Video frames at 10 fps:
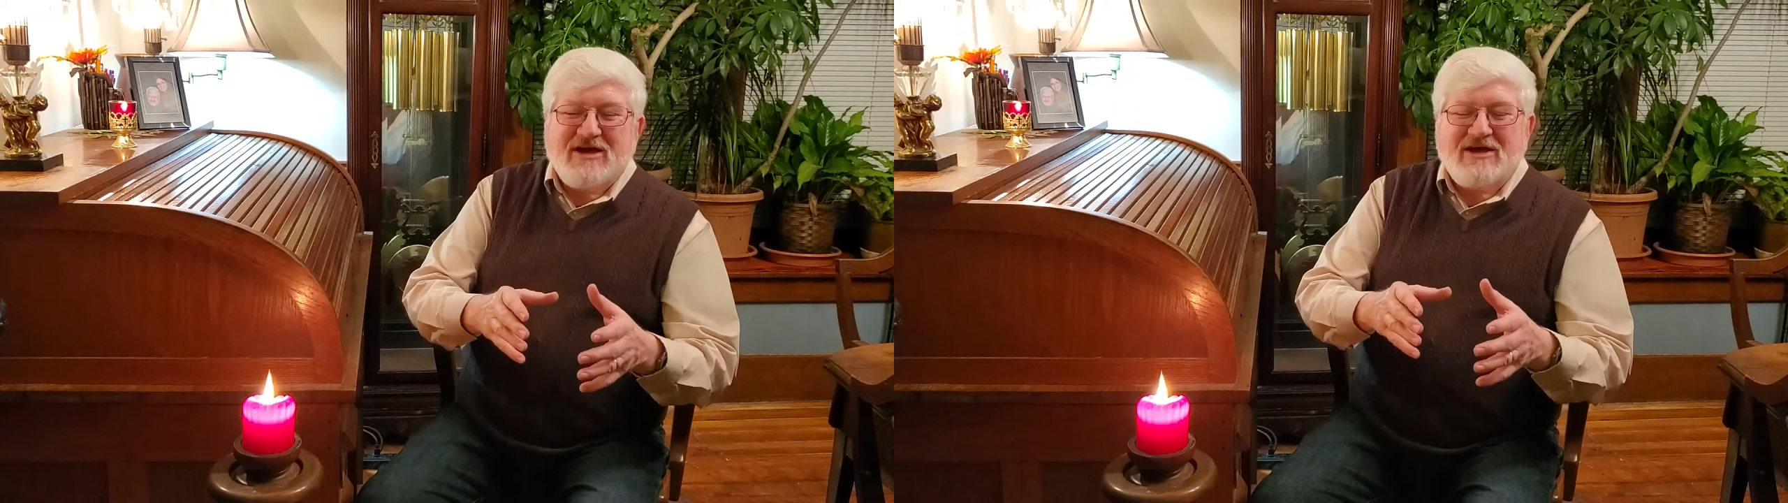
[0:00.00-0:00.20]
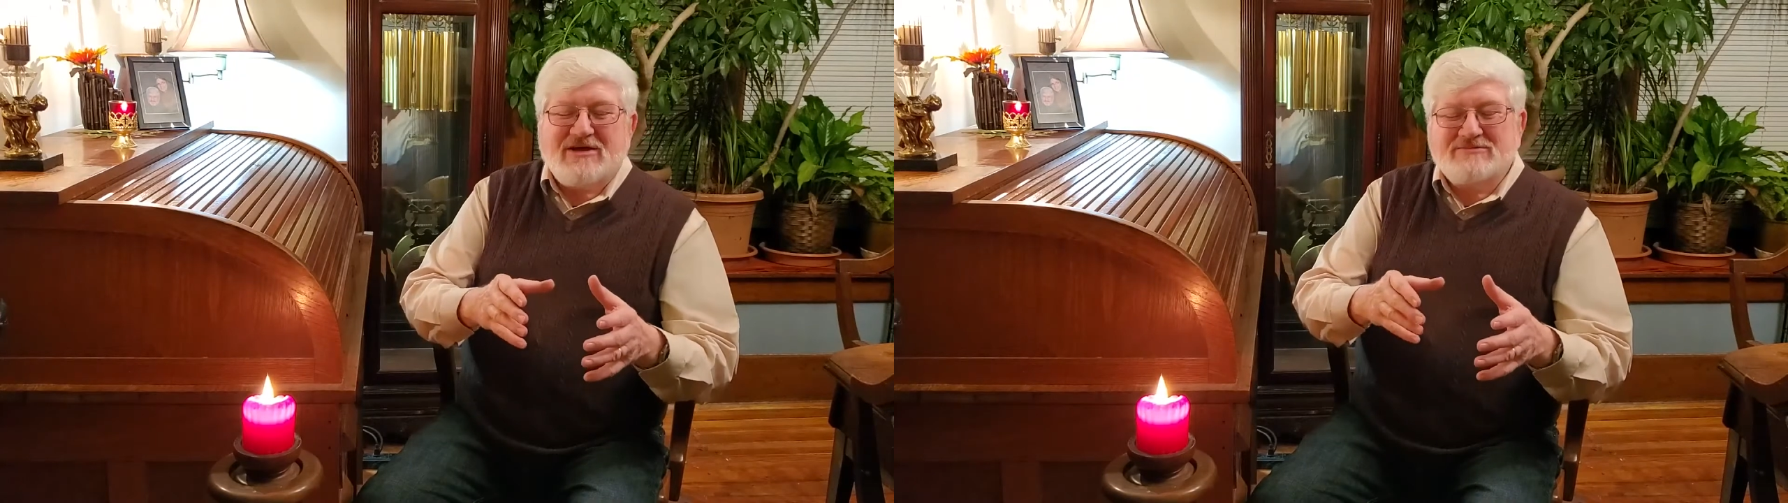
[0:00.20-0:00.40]

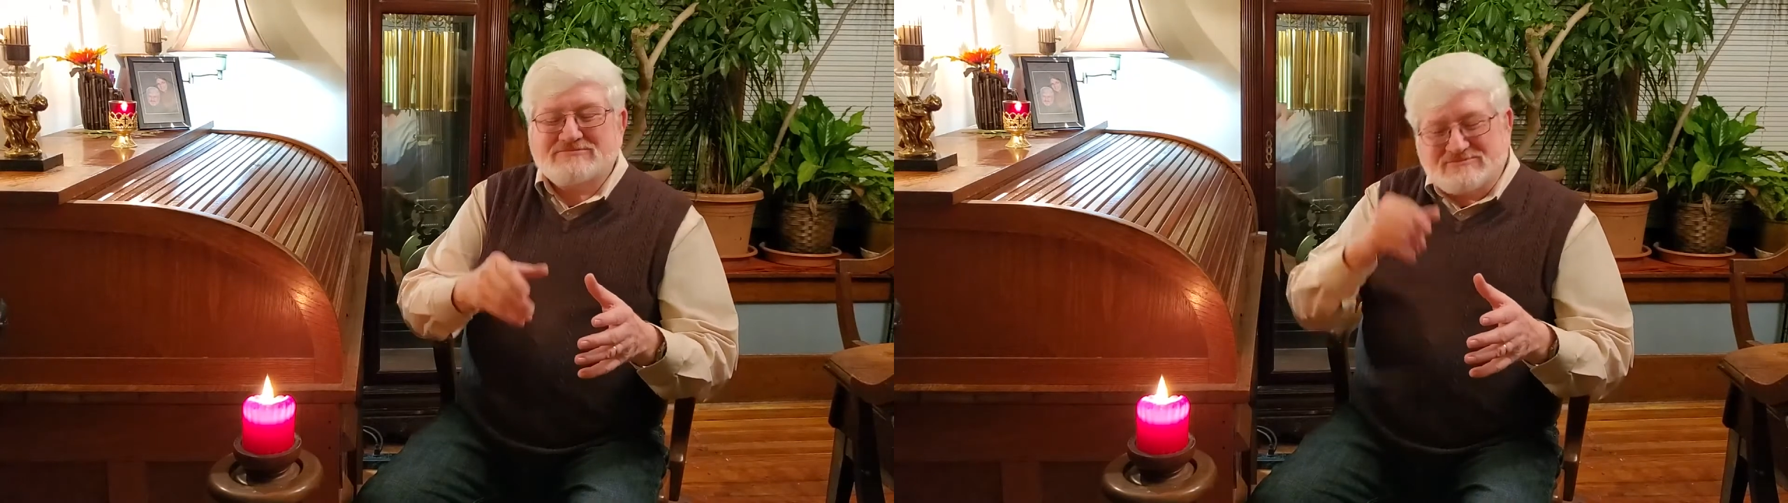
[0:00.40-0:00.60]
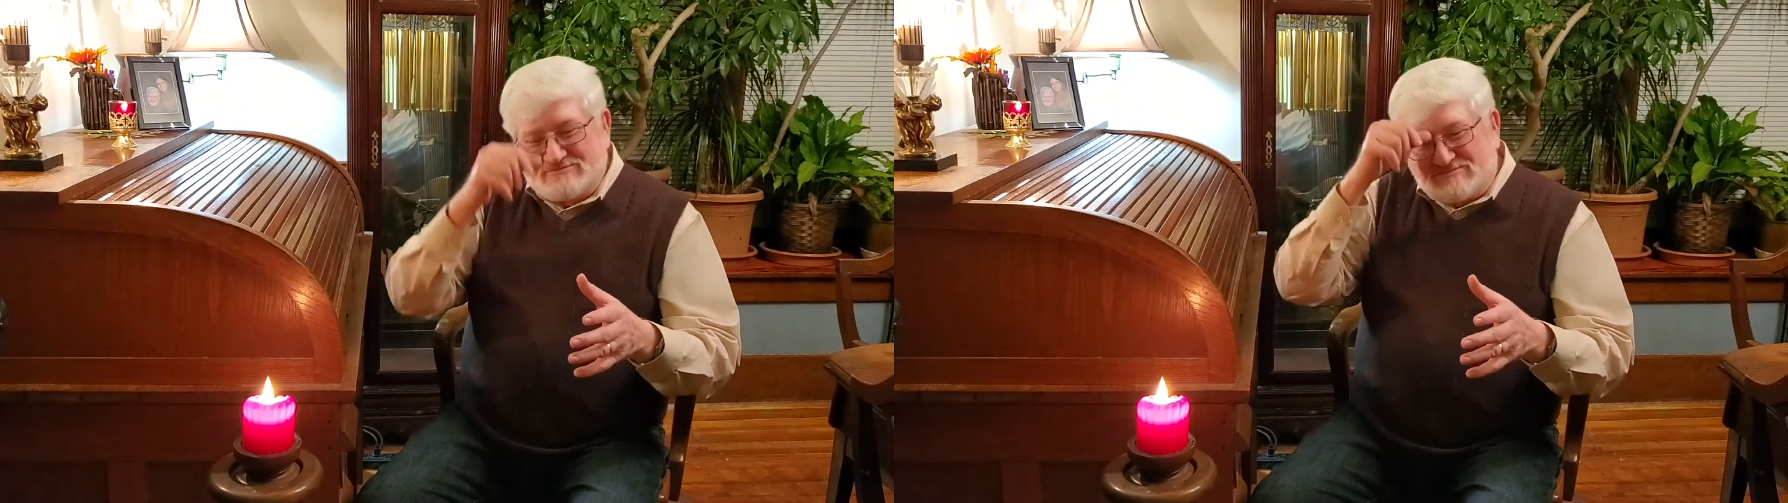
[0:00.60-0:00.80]

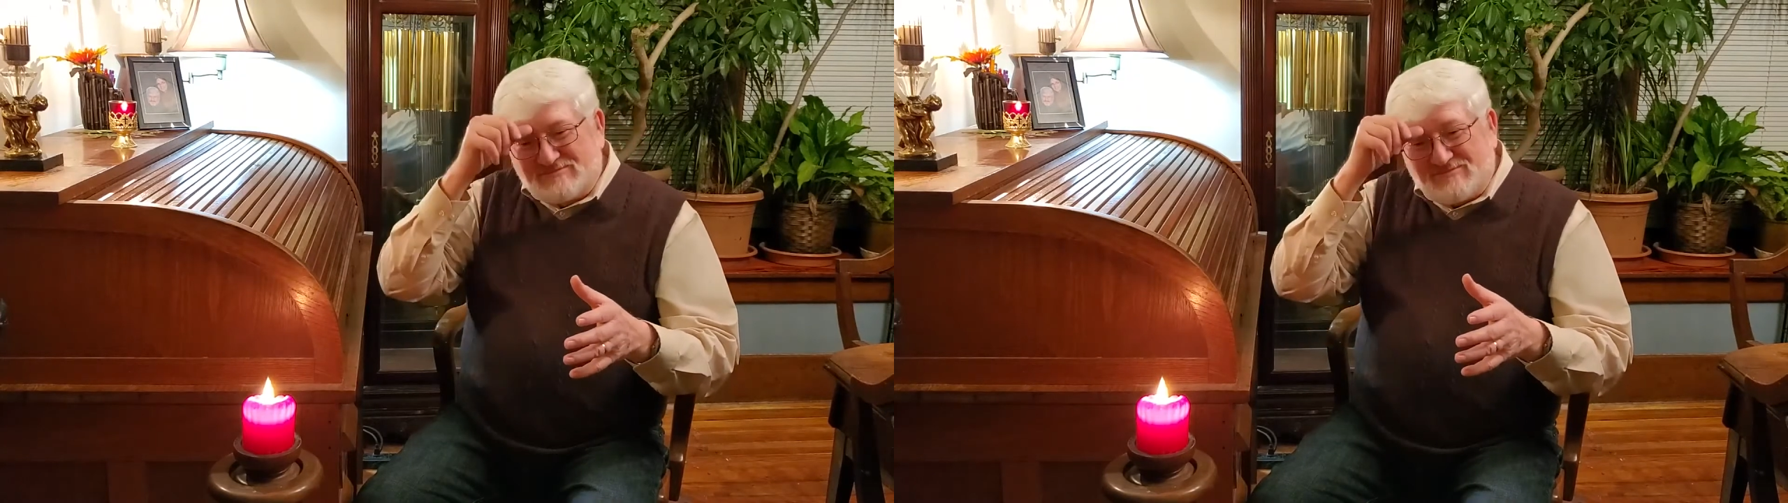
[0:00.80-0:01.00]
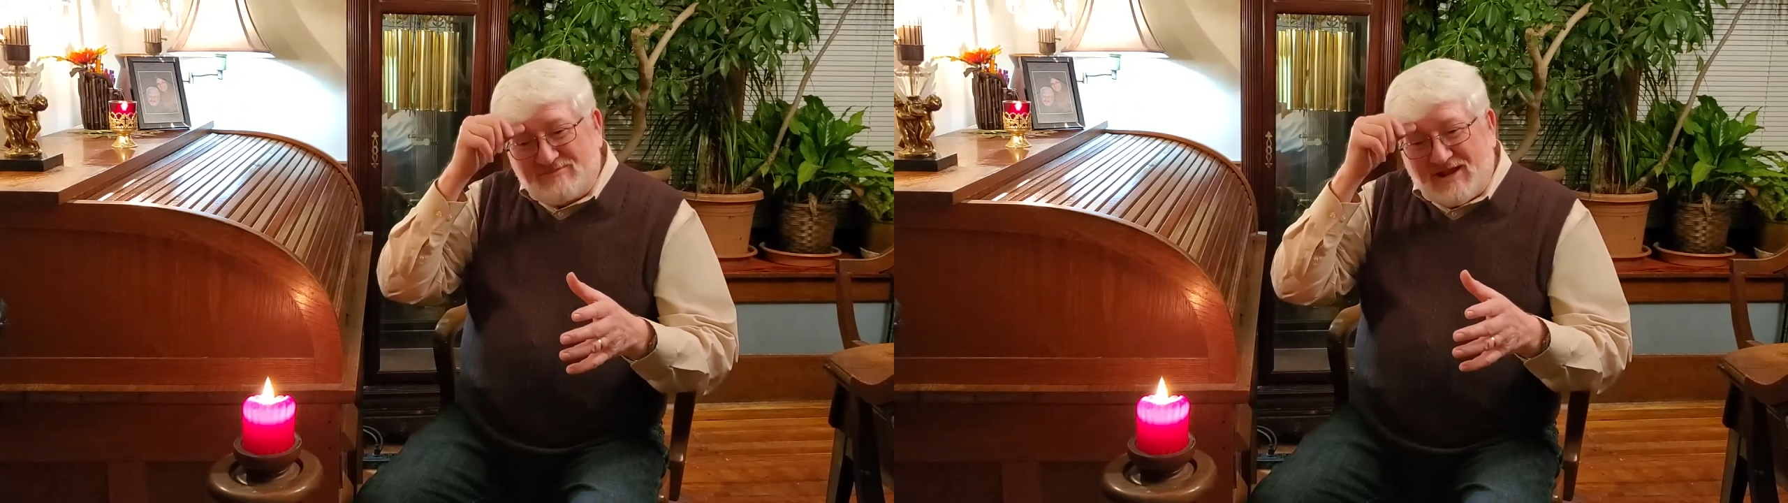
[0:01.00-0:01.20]

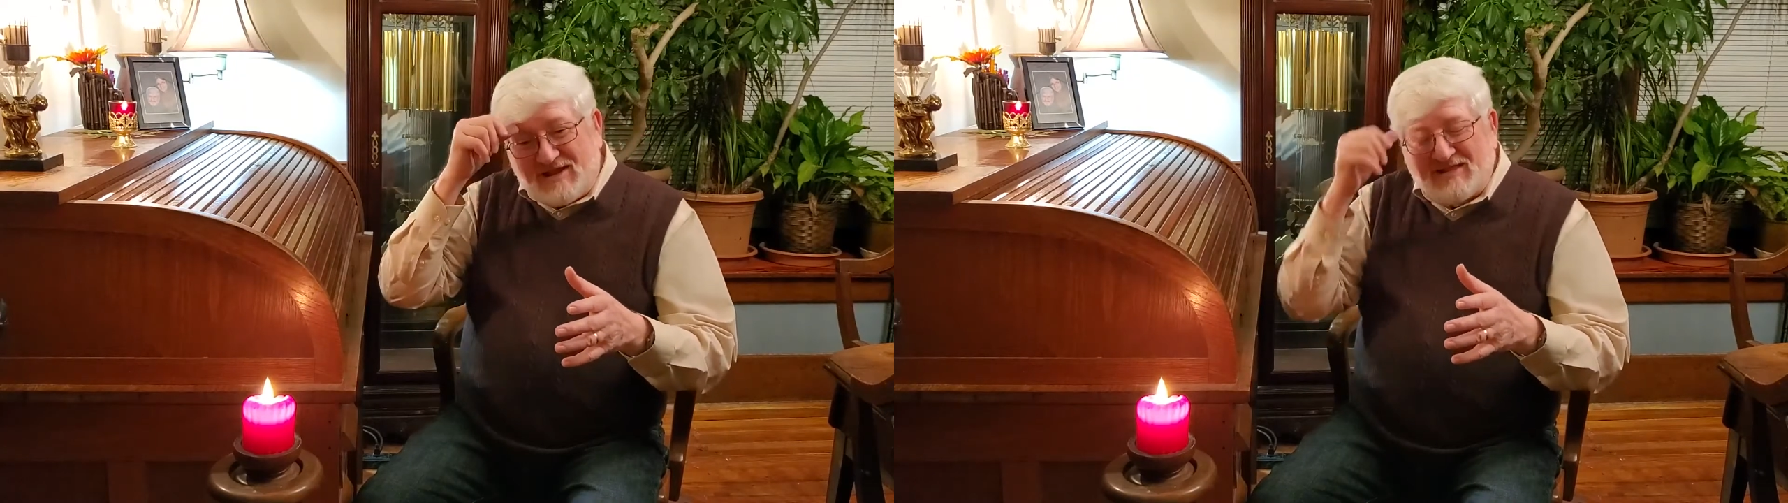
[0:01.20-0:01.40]
a